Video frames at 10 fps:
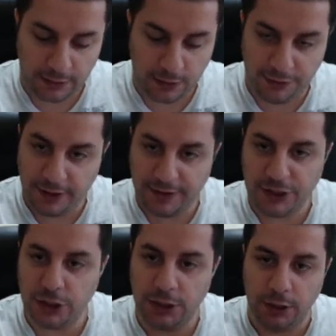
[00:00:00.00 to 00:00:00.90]
Don't think that
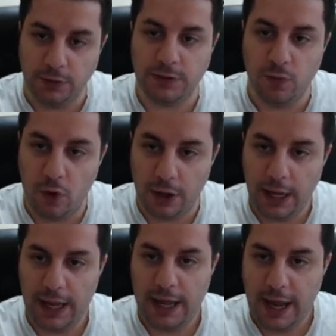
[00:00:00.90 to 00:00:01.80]
you're gonna lose more
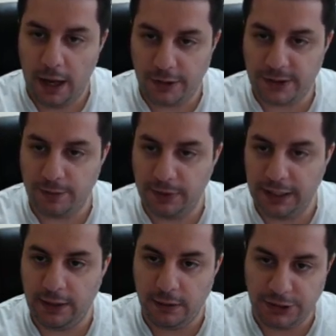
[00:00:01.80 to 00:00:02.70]
health to
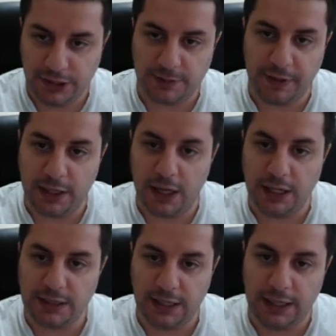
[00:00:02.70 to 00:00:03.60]
bleed just
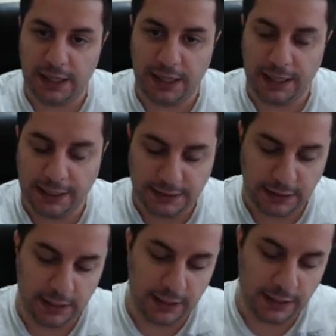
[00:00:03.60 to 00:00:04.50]
because
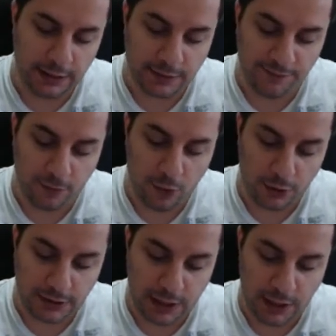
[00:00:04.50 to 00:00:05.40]
it's for more
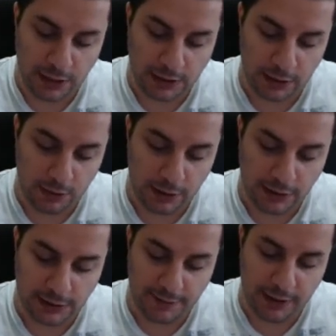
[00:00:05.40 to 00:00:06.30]
time. It's longer
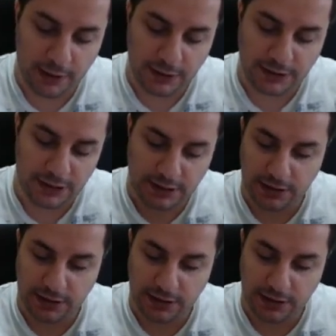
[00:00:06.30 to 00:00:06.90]
and it's bigger. It's just